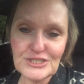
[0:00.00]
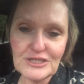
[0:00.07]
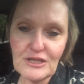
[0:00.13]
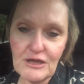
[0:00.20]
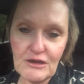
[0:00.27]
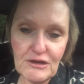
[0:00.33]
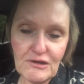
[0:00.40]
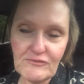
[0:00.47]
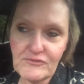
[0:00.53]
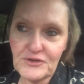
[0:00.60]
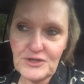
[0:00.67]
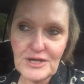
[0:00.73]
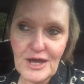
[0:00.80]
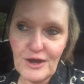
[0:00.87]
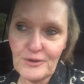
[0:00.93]
love,
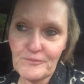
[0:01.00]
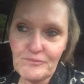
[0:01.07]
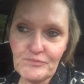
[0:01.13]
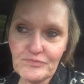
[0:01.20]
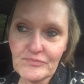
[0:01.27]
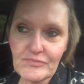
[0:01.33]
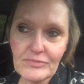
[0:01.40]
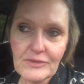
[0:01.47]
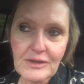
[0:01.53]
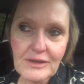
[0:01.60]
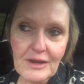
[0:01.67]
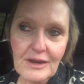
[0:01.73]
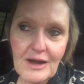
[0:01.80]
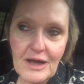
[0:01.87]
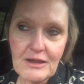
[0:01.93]
A
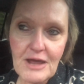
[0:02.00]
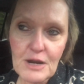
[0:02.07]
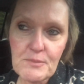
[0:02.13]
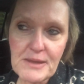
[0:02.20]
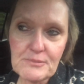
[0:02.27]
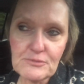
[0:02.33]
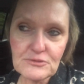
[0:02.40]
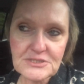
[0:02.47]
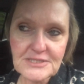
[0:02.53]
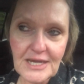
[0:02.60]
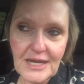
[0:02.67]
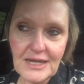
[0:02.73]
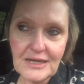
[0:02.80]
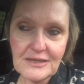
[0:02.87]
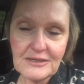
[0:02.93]
lot of people
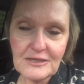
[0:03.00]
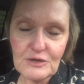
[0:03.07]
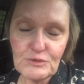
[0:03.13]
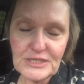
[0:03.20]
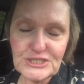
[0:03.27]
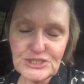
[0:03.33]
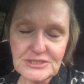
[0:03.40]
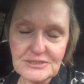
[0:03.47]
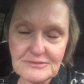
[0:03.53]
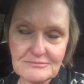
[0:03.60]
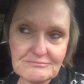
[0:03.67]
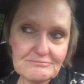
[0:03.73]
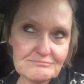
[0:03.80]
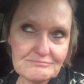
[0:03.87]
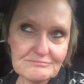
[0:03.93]
say, we shouldn't